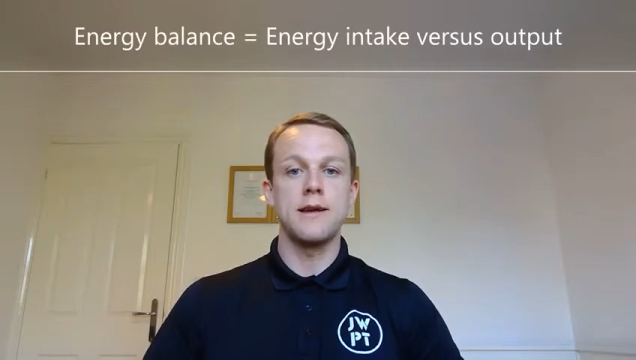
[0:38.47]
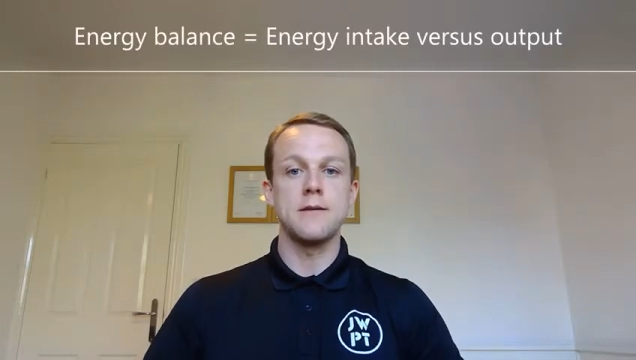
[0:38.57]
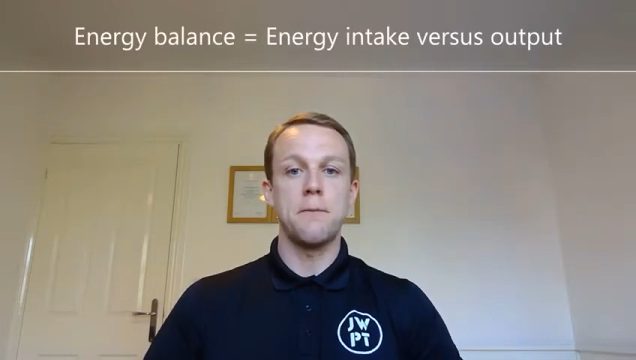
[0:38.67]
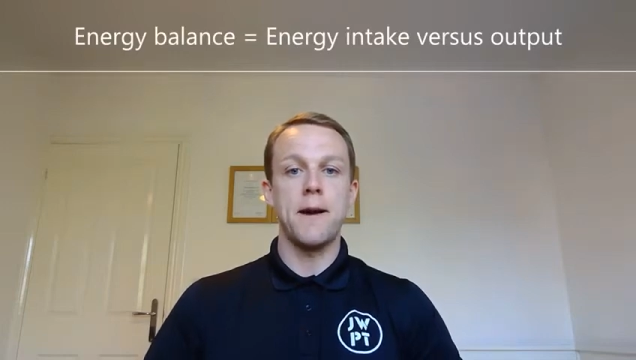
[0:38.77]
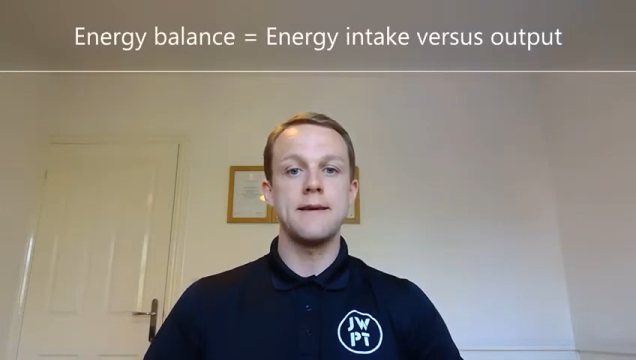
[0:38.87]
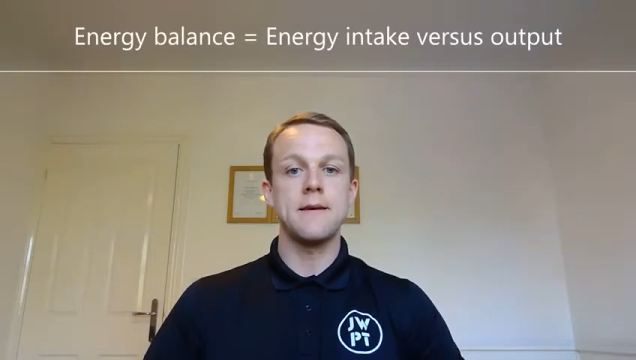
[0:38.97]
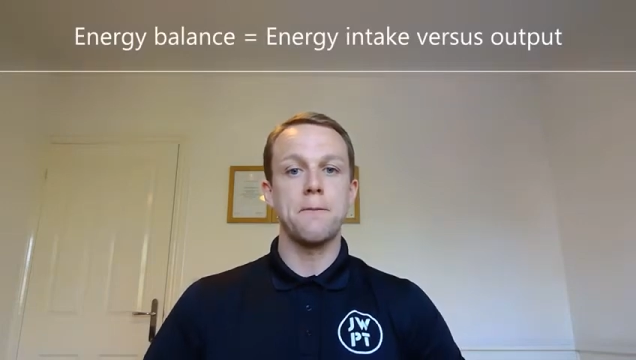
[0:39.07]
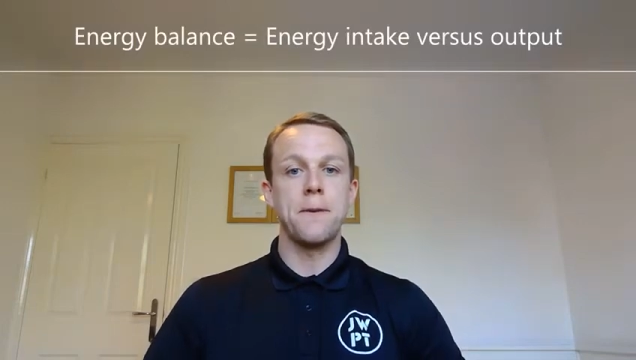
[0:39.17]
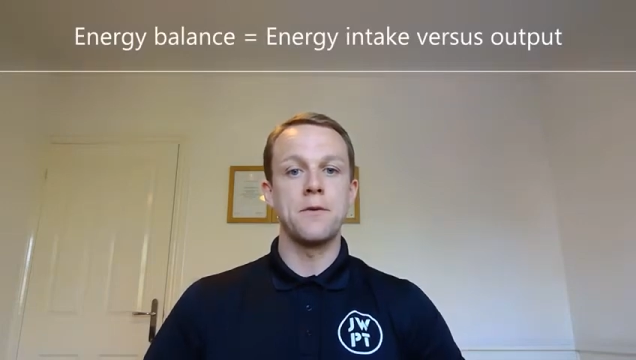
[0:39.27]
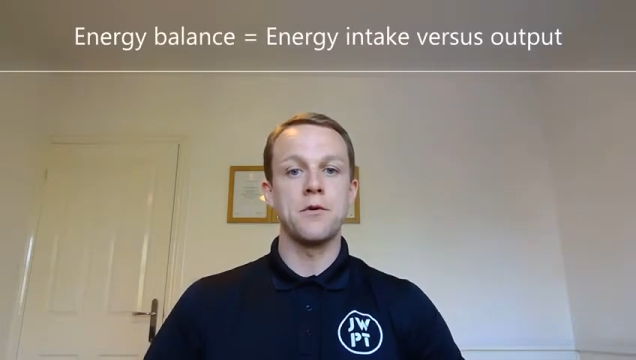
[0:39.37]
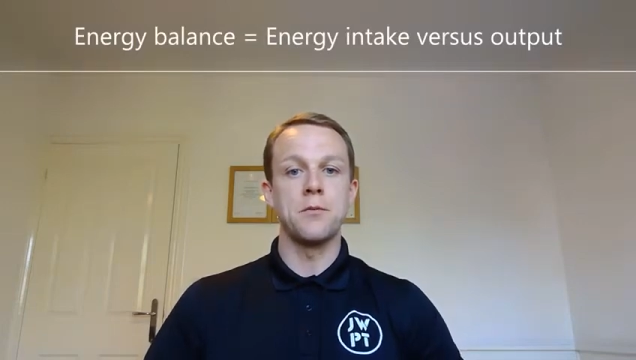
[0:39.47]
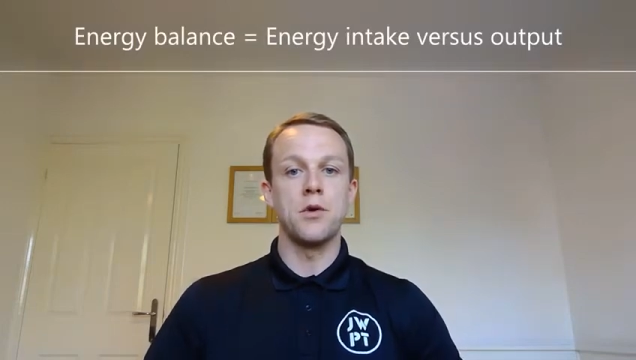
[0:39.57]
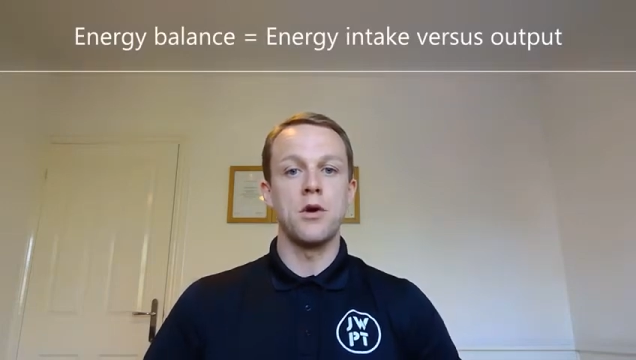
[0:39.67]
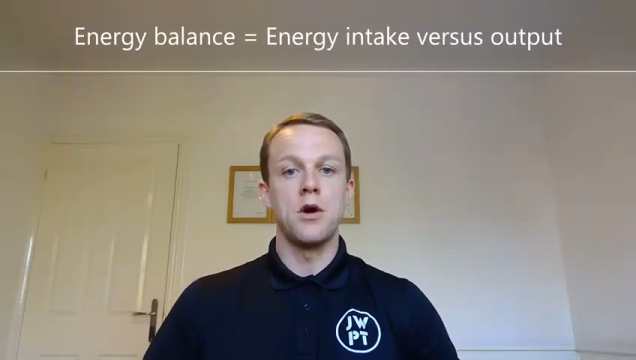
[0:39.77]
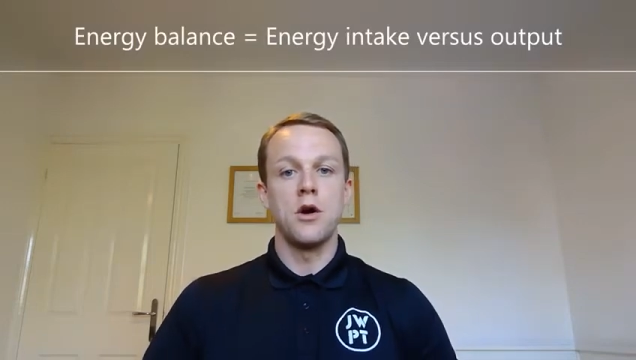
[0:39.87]
it's a basic
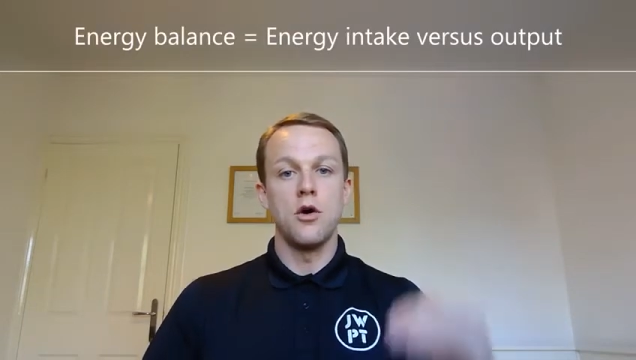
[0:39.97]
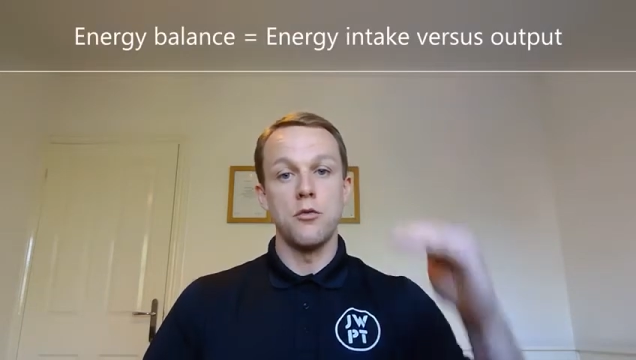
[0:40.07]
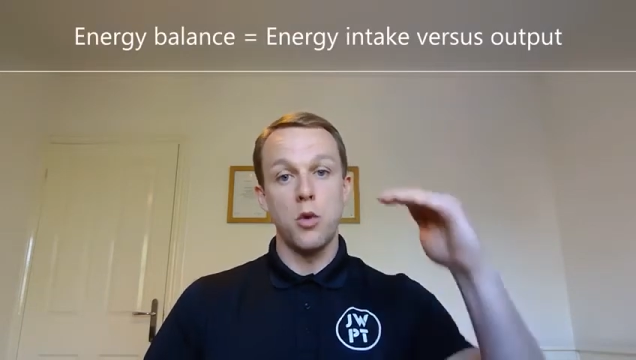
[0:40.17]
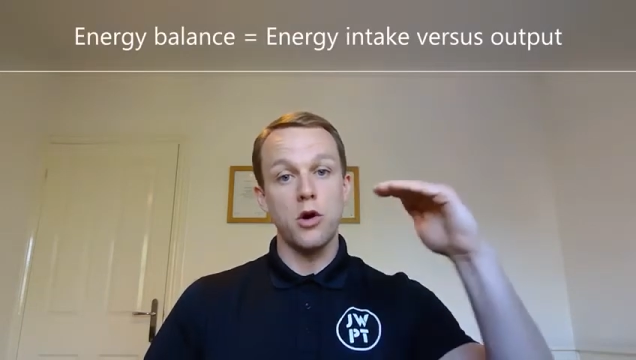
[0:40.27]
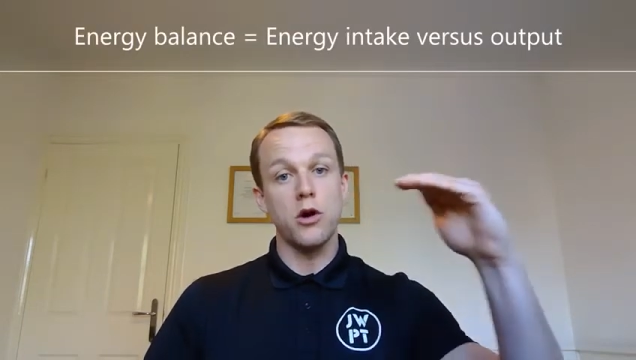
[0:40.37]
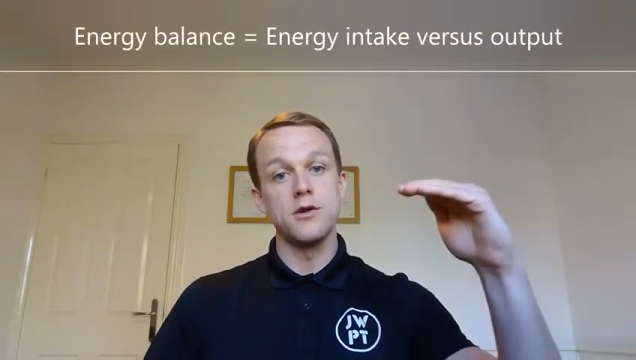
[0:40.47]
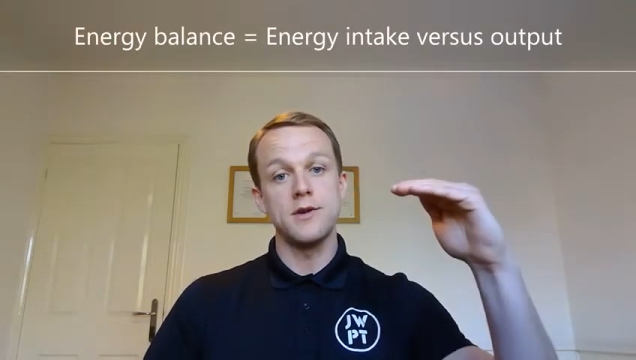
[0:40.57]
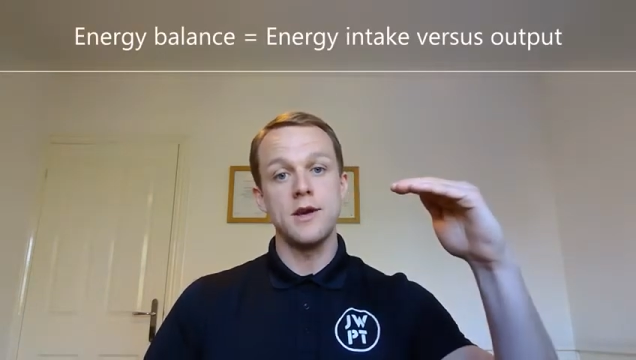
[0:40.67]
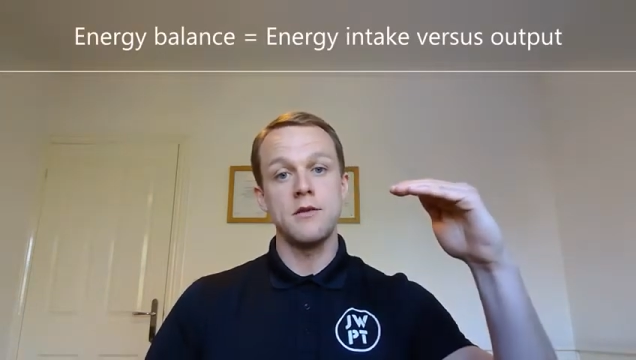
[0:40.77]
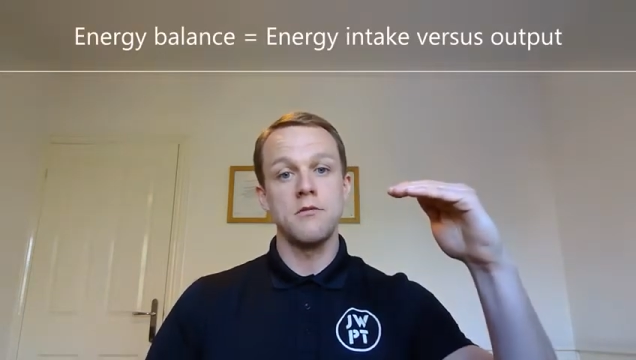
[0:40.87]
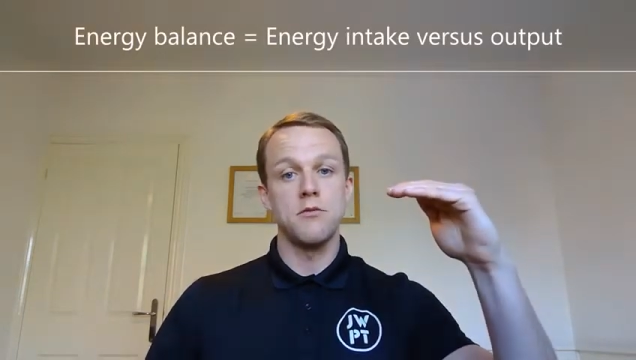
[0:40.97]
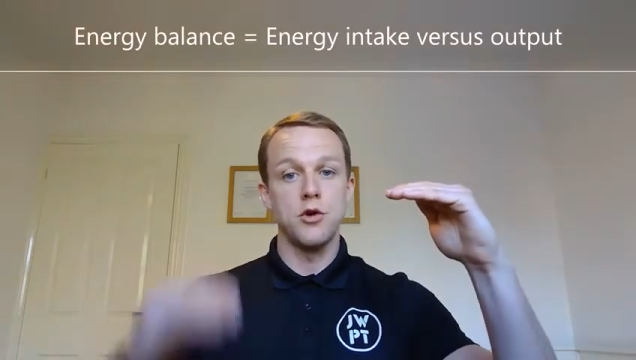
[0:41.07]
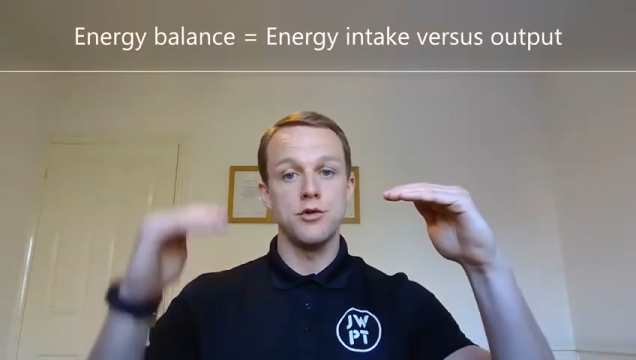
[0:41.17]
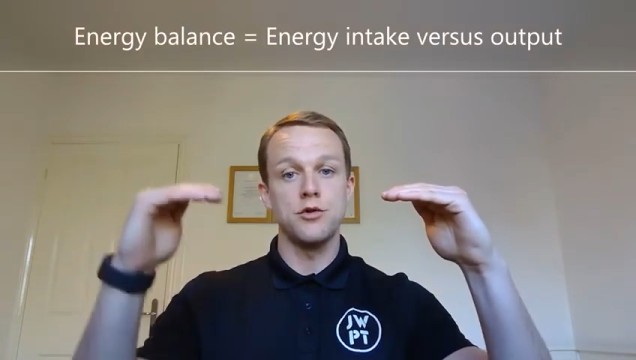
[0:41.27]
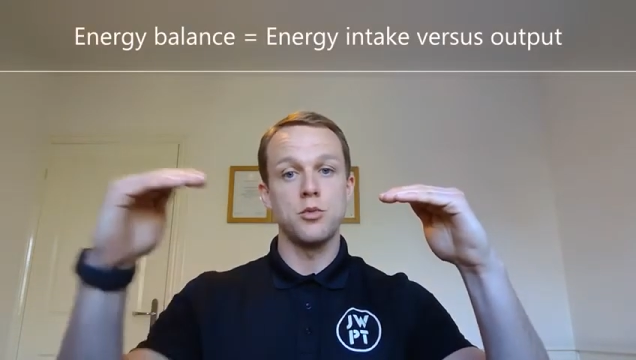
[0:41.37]
principle of what goes in
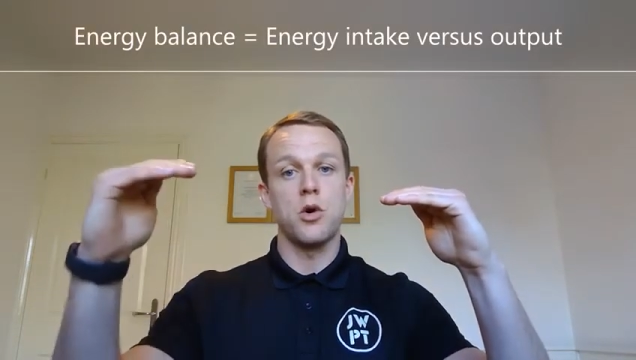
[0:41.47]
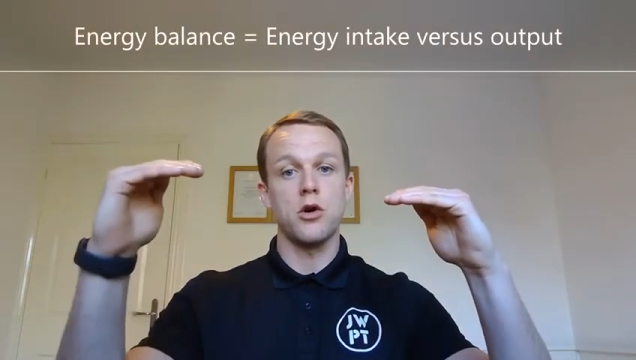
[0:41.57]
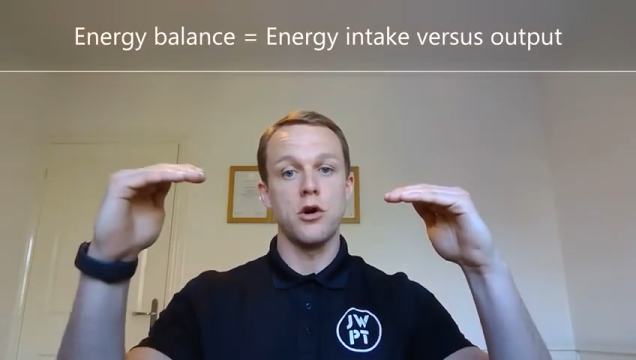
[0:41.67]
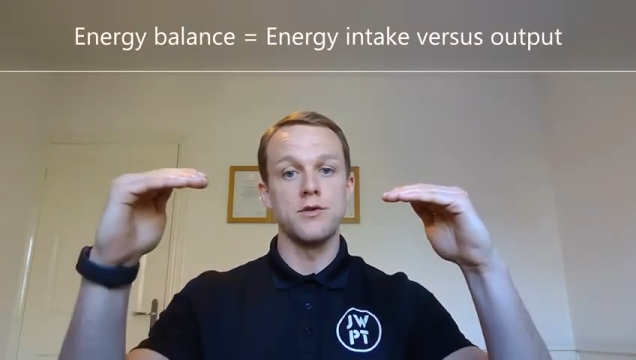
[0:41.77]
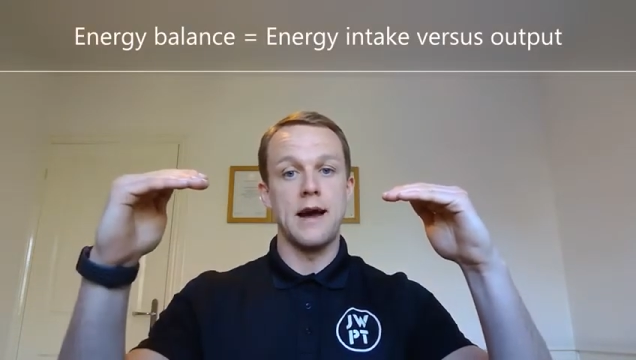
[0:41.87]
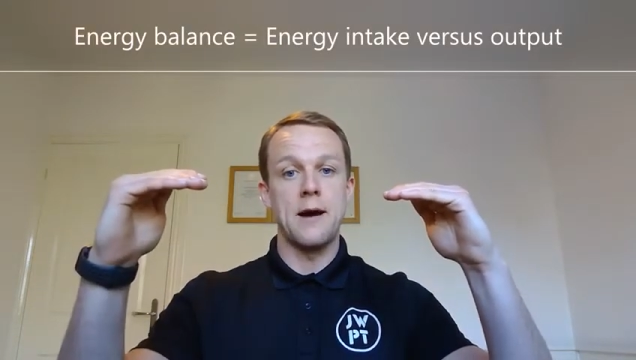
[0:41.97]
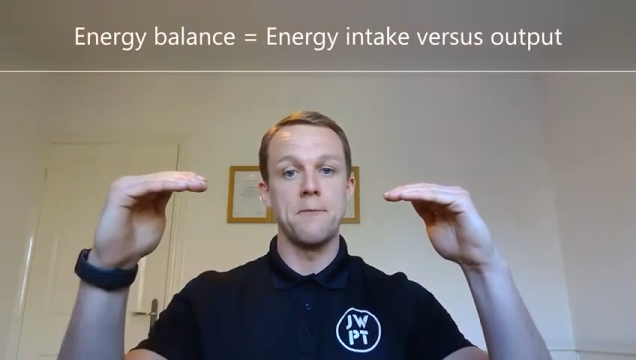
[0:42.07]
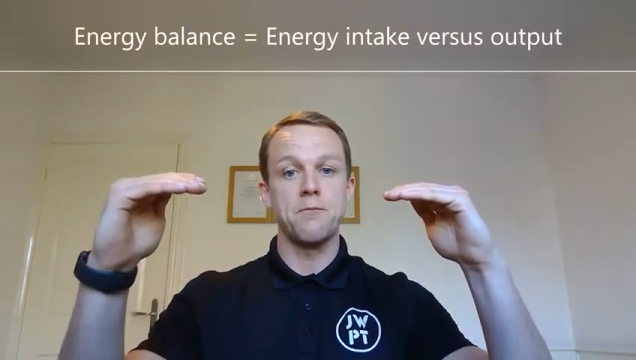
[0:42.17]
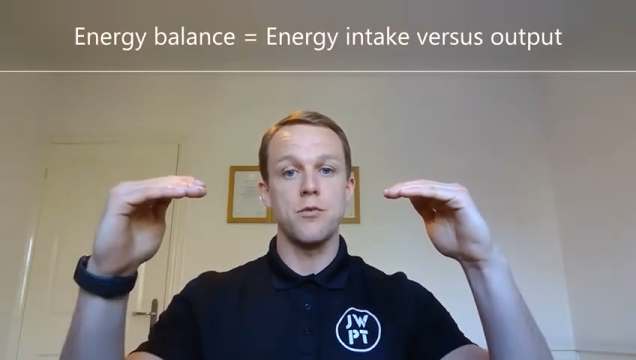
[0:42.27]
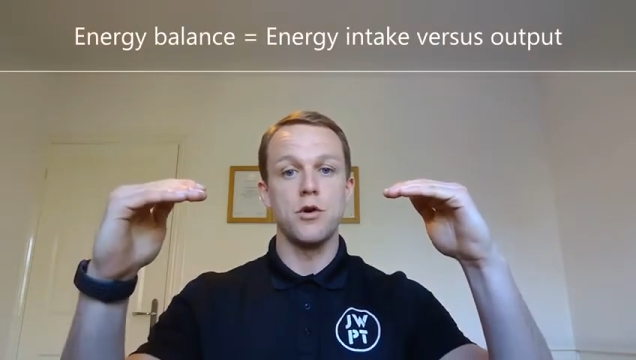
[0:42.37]
versus what goes out.